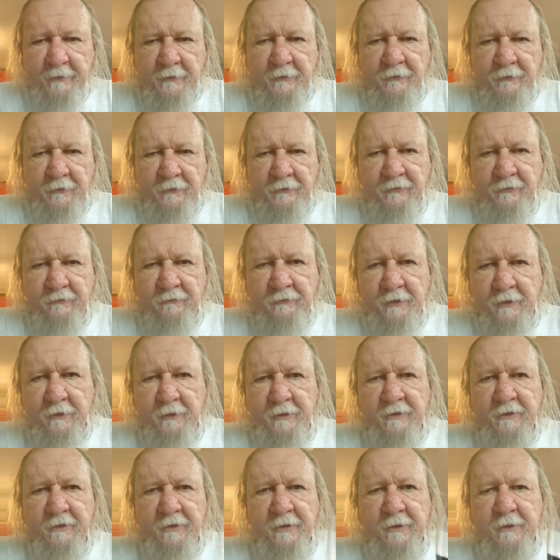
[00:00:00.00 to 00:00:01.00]
there's a
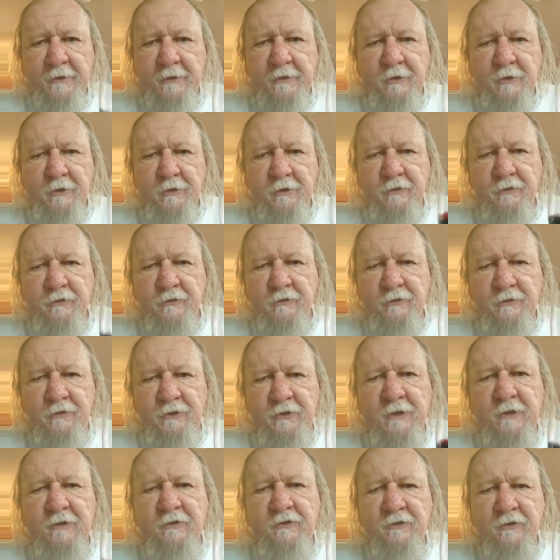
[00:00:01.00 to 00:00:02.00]
very
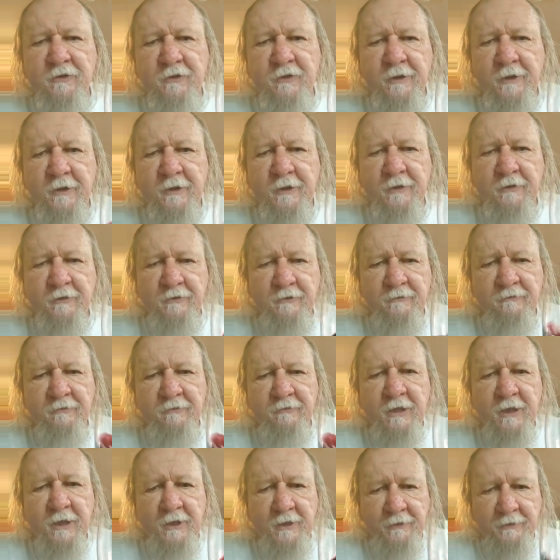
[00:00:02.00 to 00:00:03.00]
decent hint of
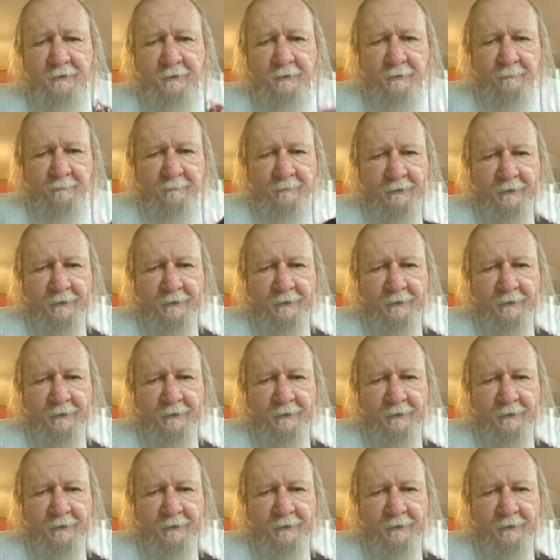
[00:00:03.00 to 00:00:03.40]
leather